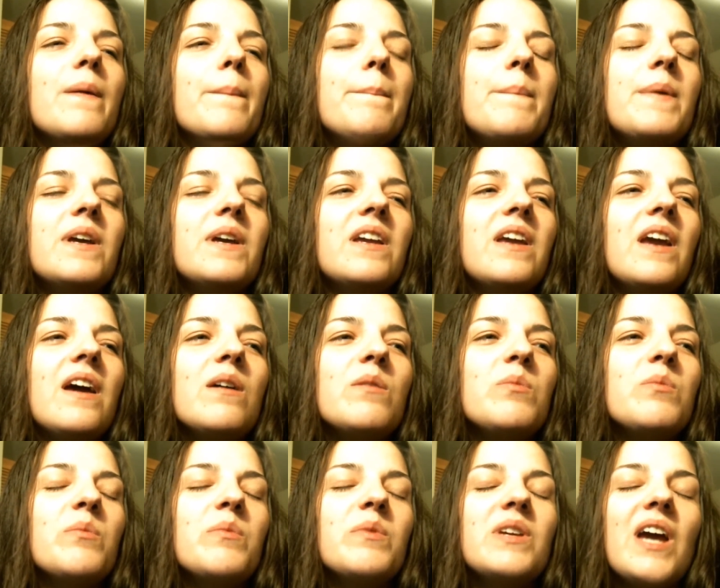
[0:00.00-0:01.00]
But yeah,
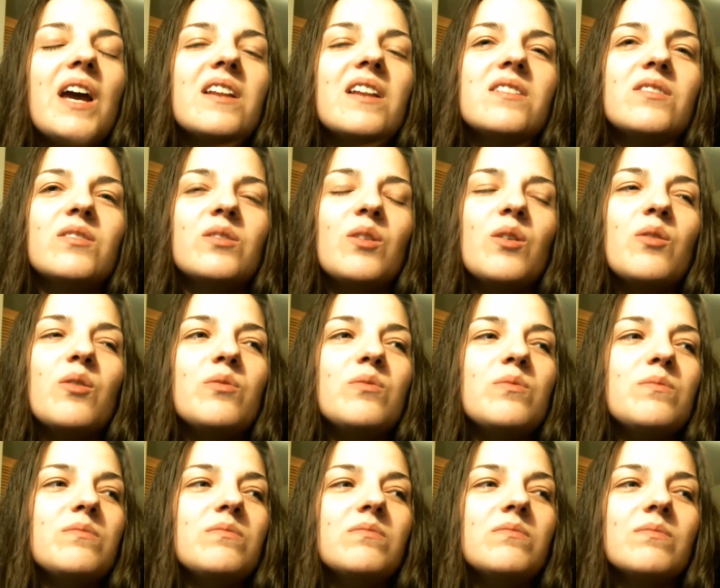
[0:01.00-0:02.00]
when we got Dylan
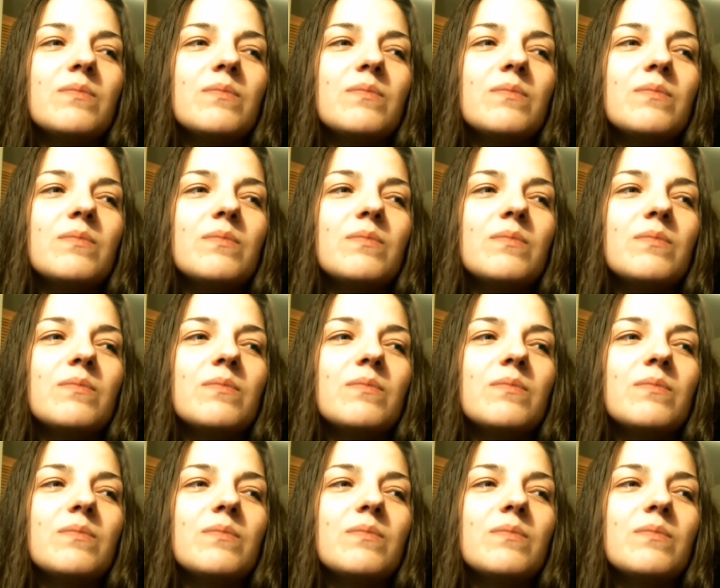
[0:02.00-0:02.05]
home,